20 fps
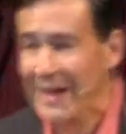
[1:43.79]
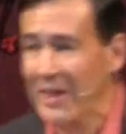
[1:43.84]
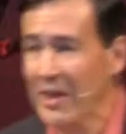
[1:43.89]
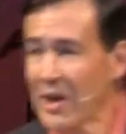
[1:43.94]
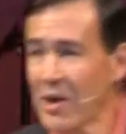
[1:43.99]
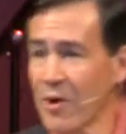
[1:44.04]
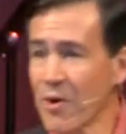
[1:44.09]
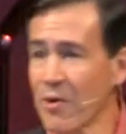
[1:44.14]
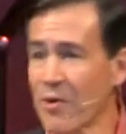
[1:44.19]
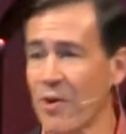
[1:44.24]

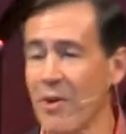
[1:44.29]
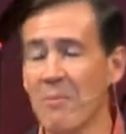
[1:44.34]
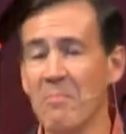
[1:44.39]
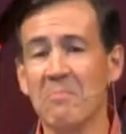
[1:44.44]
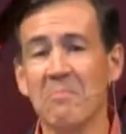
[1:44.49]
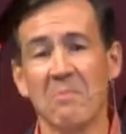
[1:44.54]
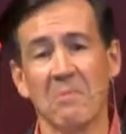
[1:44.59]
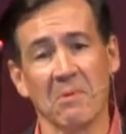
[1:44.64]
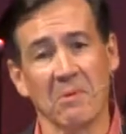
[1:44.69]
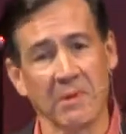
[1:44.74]
There's
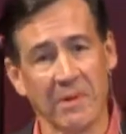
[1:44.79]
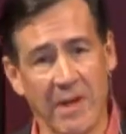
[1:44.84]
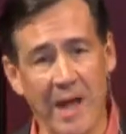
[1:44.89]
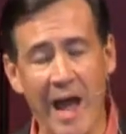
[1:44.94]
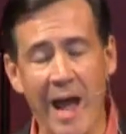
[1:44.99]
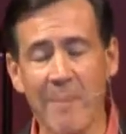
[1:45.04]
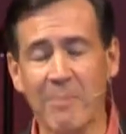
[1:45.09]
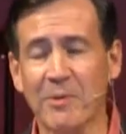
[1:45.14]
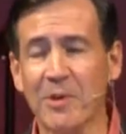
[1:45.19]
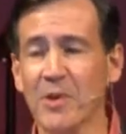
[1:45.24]

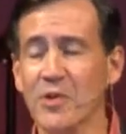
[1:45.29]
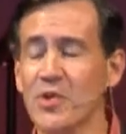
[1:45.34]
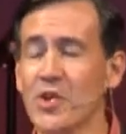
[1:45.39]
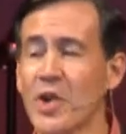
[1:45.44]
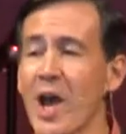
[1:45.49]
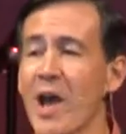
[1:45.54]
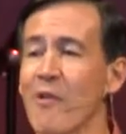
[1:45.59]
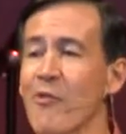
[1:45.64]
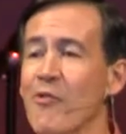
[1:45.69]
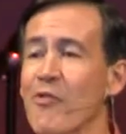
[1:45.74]
Captain
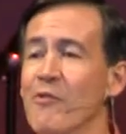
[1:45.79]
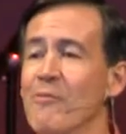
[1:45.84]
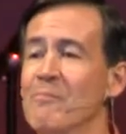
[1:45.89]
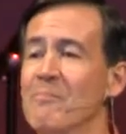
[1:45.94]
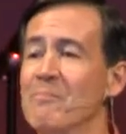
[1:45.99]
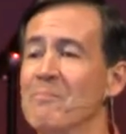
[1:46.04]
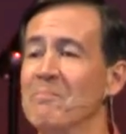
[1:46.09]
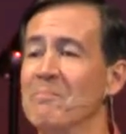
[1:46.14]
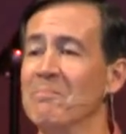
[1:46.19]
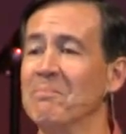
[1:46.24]
Jeff,
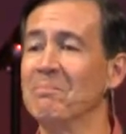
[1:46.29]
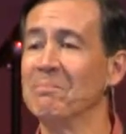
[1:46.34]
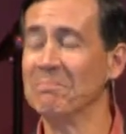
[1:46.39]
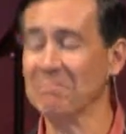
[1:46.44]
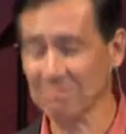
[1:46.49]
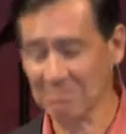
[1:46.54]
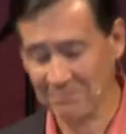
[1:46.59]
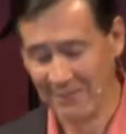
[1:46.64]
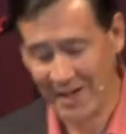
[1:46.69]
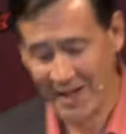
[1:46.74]

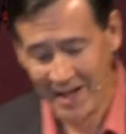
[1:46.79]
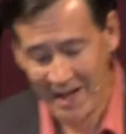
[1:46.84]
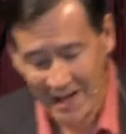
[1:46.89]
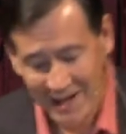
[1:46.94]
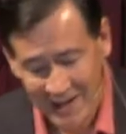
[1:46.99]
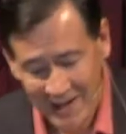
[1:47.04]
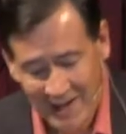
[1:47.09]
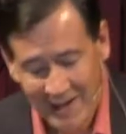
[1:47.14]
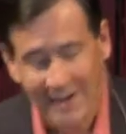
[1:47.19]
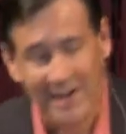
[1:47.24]

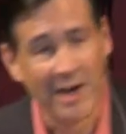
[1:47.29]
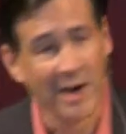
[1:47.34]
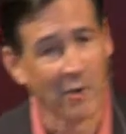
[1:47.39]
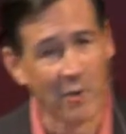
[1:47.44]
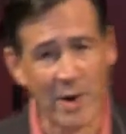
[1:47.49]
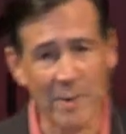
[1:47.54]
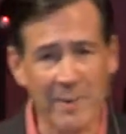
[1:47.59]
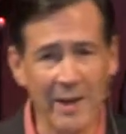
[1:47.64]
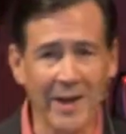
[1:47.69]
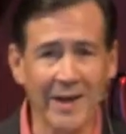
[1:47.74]

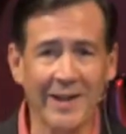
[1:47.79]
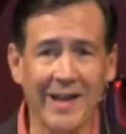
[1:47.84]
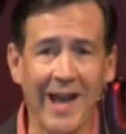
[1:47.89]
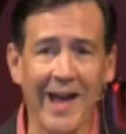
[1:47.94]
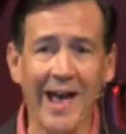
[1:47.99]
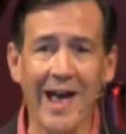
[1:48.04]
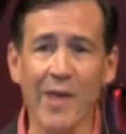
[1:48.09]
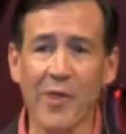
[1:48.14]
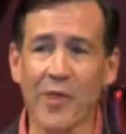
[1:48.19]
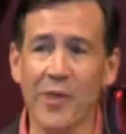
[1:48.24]
Caribbean
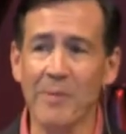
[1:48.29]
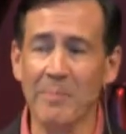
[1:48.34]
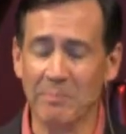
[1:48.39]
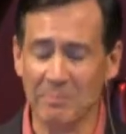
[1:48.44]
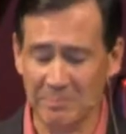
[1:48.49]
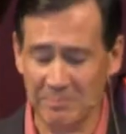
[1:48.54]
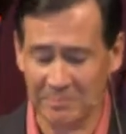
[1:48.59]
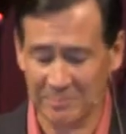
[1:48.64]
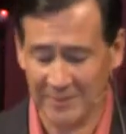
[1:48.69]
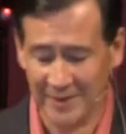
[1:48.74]
Kath,
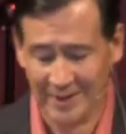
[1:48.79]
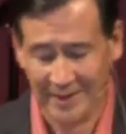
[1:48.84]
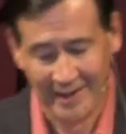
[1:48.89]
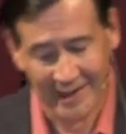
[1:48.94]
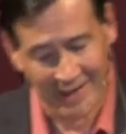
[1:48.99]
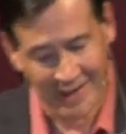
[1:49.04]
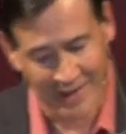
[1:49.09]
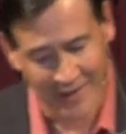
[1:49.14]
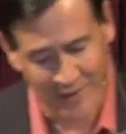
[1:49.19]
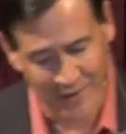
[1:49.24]

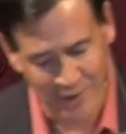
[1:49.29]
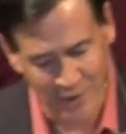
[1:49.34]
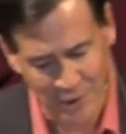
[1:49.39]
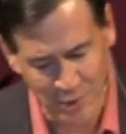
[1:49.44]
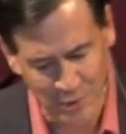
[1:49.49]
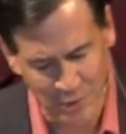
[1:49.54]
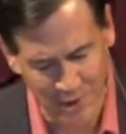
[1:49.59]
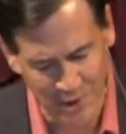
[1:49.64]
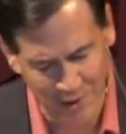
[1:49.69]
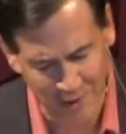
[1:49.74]
and the
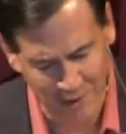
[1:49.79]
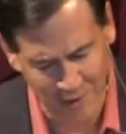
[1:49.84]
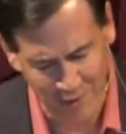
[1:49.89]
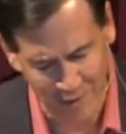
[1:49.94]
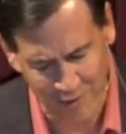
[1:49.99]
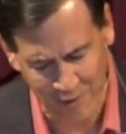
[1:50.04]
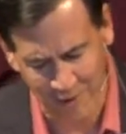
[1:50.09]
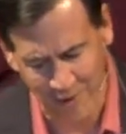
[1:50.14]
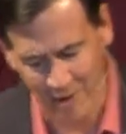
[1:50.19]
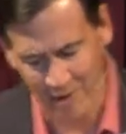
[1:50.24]
two
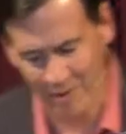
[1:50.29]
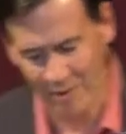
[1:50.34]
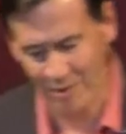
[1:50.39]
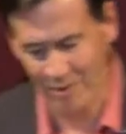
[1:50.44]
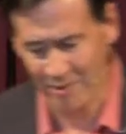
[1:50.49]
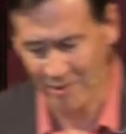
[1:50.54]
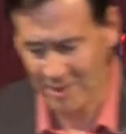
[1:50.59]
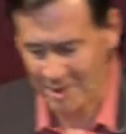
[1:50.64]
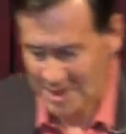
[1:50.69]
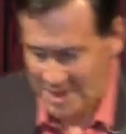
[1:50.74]
youngest
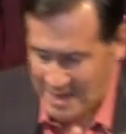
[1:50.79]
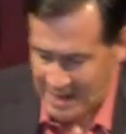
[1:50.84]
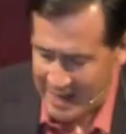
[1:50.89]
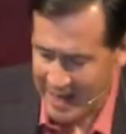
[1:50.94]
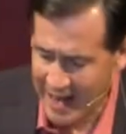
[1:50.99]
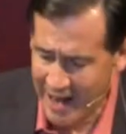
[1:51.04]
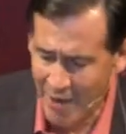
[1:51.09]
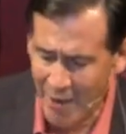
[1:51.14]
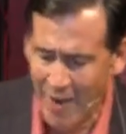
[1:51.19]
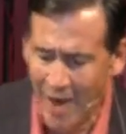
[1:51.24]
kids.
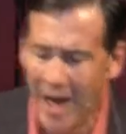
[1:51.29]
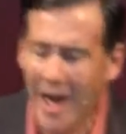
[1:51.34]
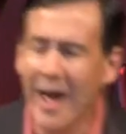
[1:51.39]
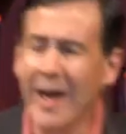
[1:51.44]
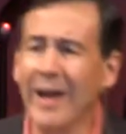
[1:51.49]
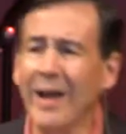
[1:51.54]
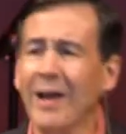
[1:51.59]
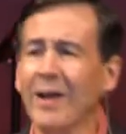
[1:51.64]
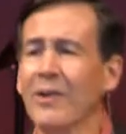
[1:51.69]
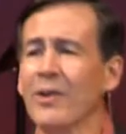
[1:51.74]
Now,
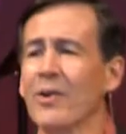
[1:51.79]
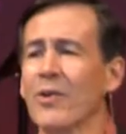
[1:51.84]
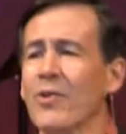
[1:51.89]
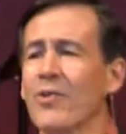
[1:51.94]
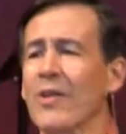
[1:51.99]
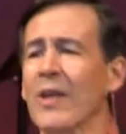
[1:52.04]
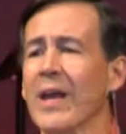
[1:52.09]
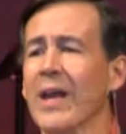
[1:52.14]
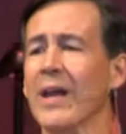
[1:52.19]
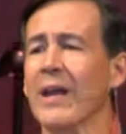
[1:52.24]
I
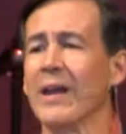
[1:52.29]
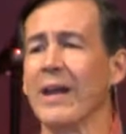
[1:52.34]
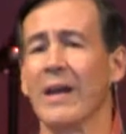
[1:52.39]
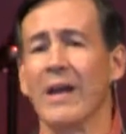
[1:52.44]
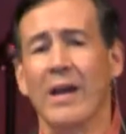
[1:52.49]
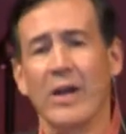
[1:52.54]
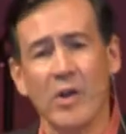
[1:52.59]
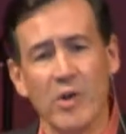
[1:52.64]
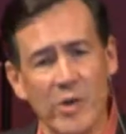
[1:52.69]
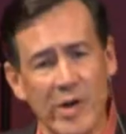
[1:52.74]
understand,
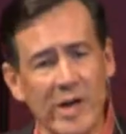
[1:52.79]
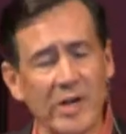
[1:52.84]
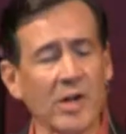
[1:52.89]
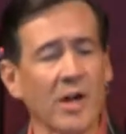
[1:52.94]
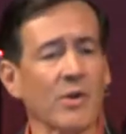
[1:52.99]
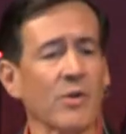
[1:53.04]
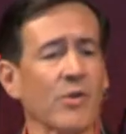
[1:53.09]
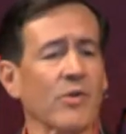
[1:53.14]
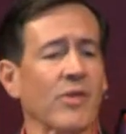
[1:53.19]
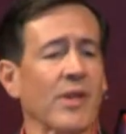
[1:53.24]
you need
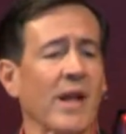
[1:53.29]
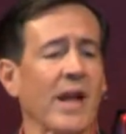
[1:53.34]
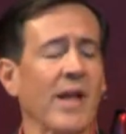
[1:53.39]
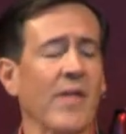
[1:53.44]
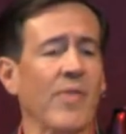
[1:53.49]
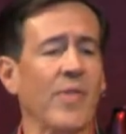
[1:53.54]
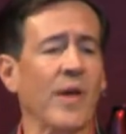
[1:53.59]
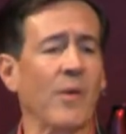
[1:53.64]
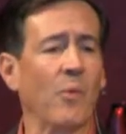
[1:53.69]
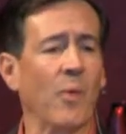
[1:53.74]
to
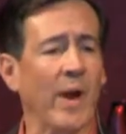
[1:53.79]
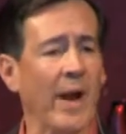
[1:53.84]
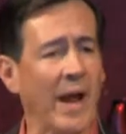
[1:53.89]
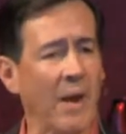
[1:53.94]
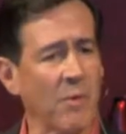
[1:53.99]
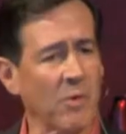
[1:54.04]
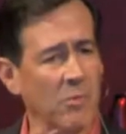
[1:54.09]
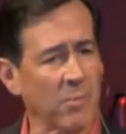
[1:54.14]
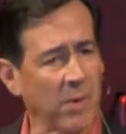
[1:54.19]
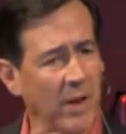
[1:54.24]
understand that when
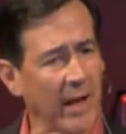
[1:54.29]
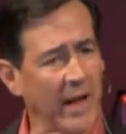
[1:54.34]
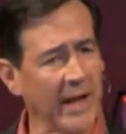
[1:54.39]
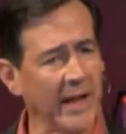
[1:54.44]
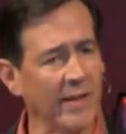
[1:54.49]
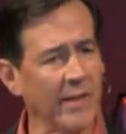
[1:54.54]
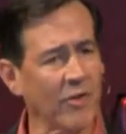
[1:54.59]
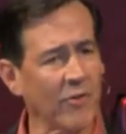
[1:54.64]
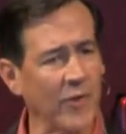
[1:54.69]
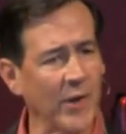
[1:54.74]
I was
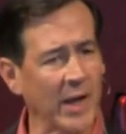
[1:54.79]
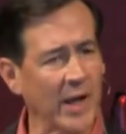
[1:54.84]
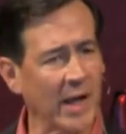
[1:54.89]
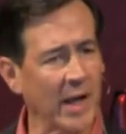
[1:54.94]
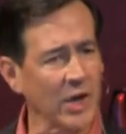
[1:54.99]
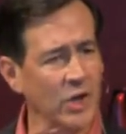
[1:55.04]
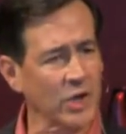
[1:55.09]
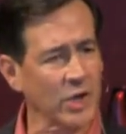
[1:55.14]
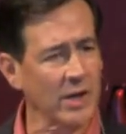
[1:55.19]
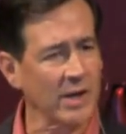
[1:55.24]
planning this
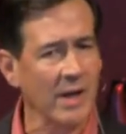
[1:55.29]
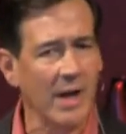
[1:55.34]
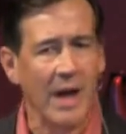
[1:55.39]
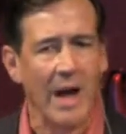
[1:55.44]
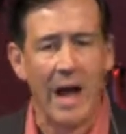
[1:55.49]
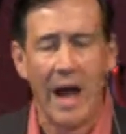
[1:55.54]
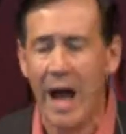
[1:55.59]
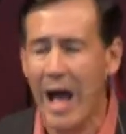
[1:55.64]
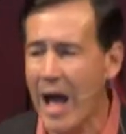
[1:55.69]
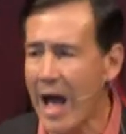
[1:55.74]
vacation,
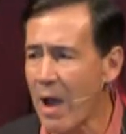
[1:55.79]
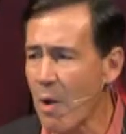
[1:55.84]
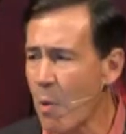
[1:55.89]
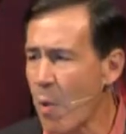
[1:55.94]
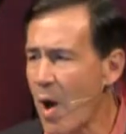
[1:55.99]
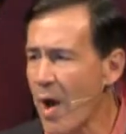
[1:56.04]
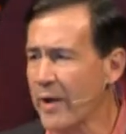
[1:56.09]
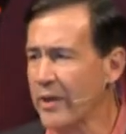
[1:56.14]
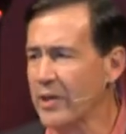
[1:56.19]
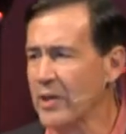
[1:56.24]
I
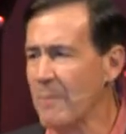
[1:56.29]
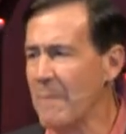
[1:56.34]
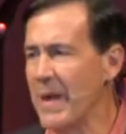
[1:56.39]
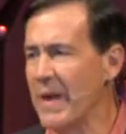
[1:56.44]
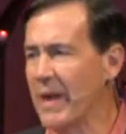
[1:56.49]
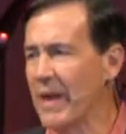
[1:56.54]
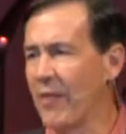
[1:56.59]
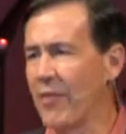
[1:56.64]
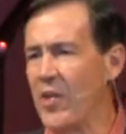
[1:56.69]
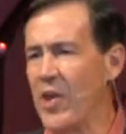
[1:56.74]
wanted to
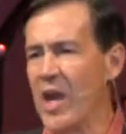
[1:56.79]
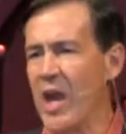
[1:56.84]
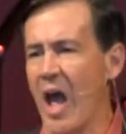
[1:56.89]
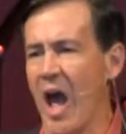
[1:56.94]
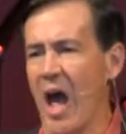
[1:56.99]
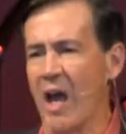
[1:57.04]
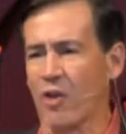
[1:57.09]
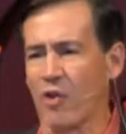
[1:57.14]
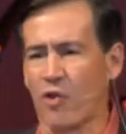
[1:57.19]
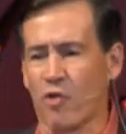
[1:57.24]
make it the
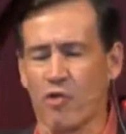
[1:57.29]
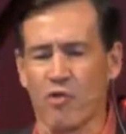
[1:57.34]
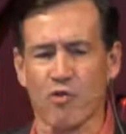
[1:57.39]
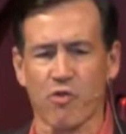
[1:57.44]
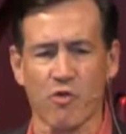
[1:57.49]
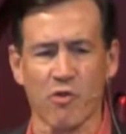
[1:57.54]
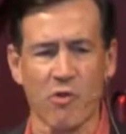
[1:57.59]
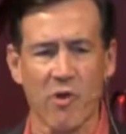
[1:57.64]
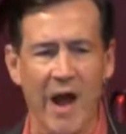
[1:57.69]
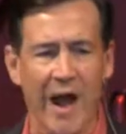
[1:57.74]

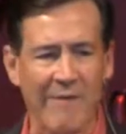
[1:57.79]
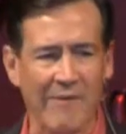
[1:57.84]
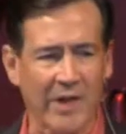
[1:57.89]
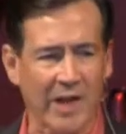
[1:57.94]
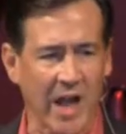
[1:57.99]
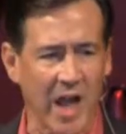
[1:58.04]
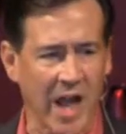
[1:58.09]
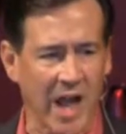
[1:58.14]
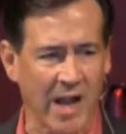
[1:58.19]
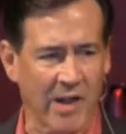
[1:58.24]

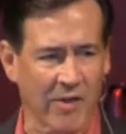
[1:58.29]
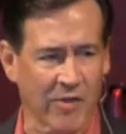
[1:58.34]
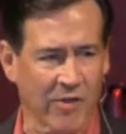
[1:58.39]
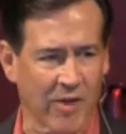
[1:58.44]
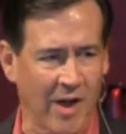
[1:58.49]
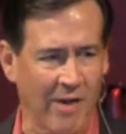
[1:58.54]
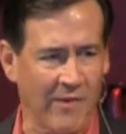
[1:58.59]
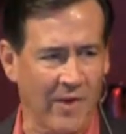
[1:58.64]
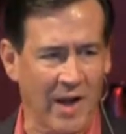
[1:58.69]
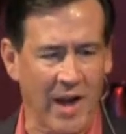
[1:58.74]

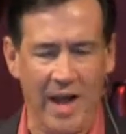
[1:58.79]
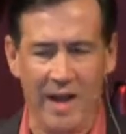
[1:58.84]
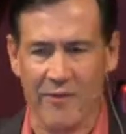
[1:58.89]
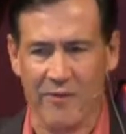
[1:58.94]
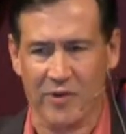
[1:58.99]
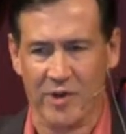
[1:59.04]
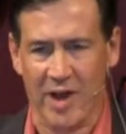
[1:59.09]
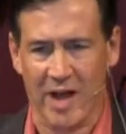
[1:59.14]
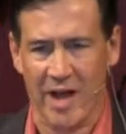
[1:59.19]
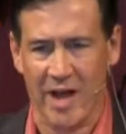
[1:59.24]
extravaganza of a
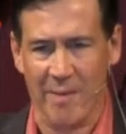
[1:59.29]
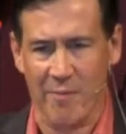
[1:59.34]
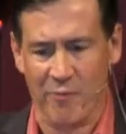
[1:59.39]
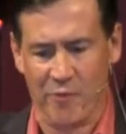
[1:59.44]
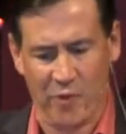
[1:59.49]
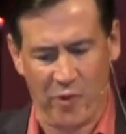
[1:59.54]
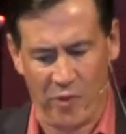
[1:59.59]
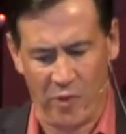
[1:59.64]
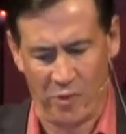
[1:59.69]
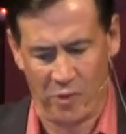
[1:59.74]
lifetime
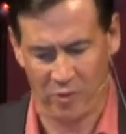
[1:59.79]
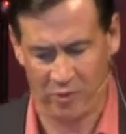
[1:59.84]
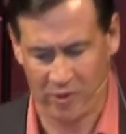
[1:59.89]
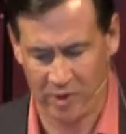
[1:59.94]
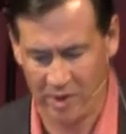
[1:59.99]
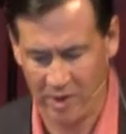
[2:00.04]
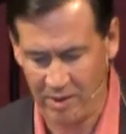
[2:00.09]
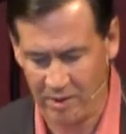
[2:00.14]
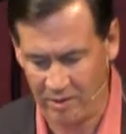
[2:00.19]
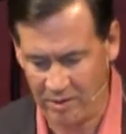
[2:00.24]
for those
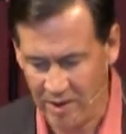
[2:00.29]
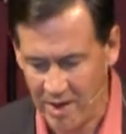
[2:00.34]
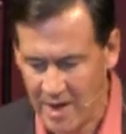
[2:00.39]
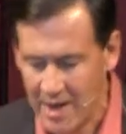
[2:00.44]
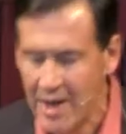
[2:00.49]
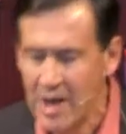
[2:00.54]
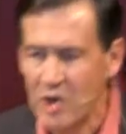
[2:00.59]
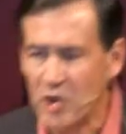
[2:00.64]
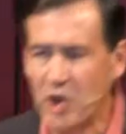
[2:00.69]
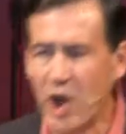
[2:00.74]
kids.
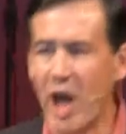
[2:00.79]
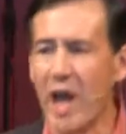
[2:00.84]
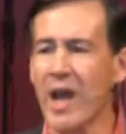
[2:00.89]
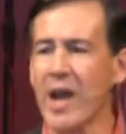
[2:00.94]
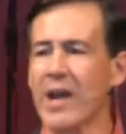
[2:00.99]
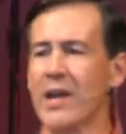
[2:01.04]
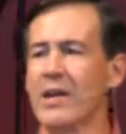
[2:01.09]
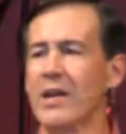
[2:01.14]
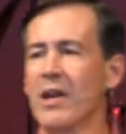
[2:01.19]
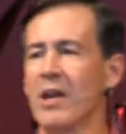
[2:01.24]

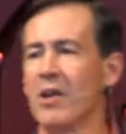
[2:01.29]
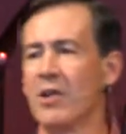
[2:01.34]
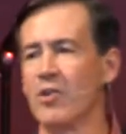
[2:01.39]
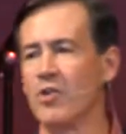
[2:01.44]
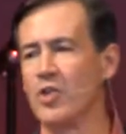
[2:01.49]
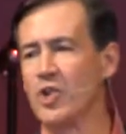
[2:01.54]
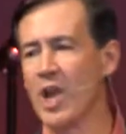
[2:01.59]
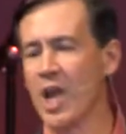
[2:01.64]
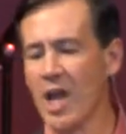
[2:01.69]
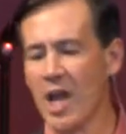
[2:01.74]
10
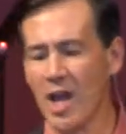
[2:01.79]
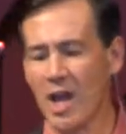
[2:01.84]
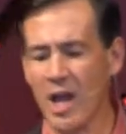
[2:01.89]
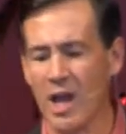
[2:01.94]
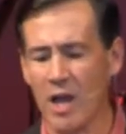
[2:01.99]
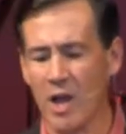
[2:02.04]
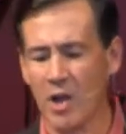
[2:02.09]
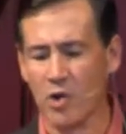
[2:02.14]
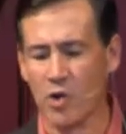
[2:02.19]
day